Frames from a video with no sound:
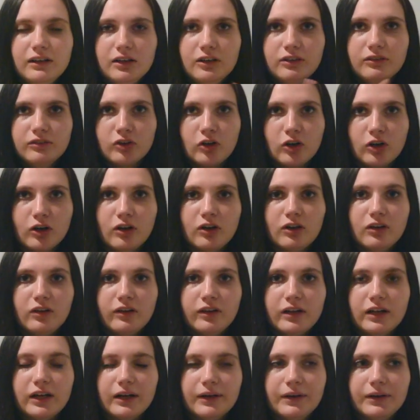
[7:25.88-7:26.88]

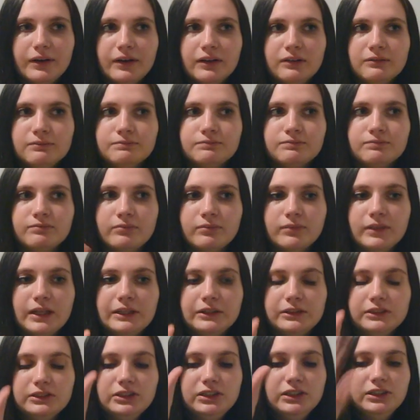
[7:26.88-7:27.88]
overall, um, they
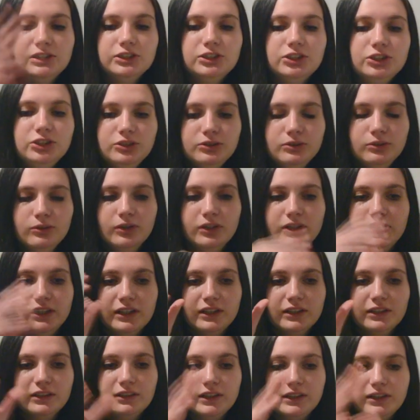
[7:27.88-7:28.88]
only teach
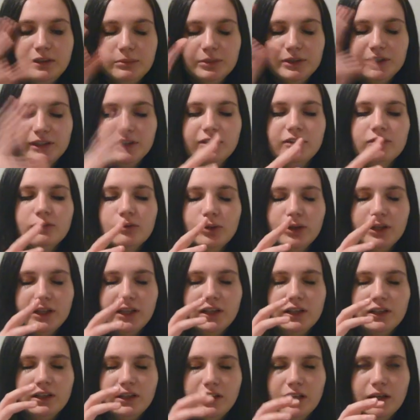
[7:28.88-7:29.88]
organic at the beginning of
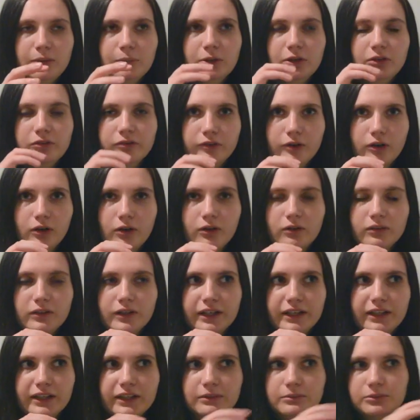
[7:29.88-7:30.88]
organic chem in the fall
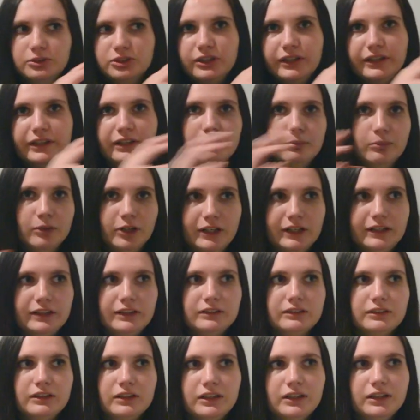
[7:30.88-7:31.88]
and I'm just taking a break
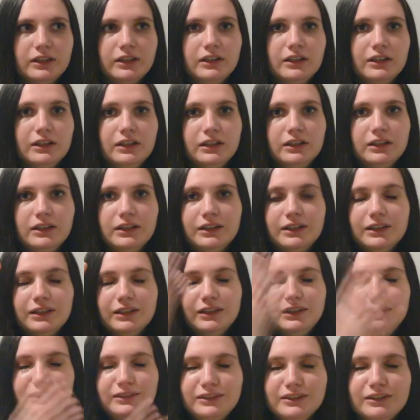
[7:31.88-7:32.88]

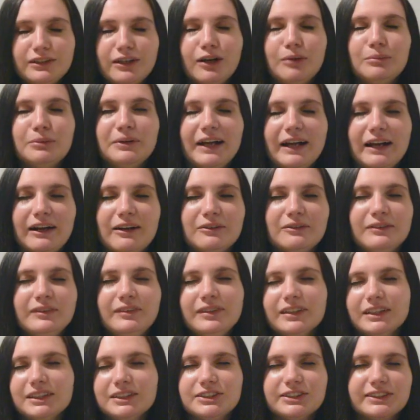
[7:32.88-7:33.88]
to calm down
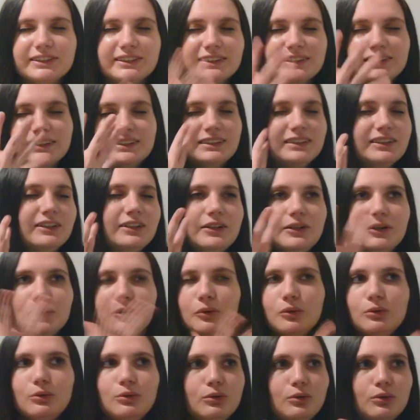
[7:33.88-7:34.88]
just
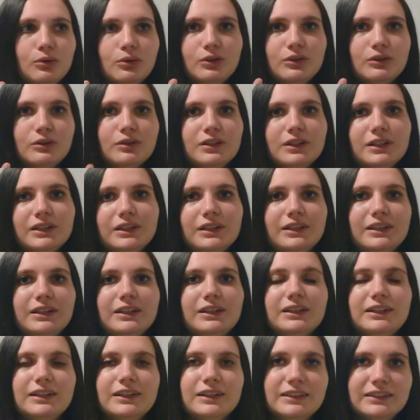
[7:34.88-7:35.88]
oh,
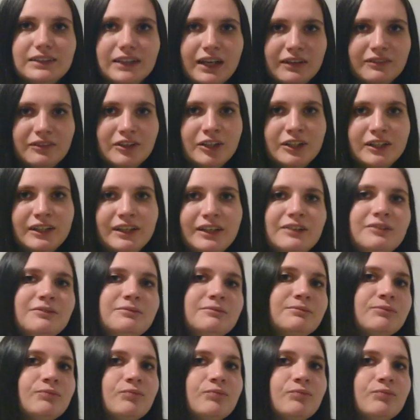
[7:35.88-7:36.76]
dive on it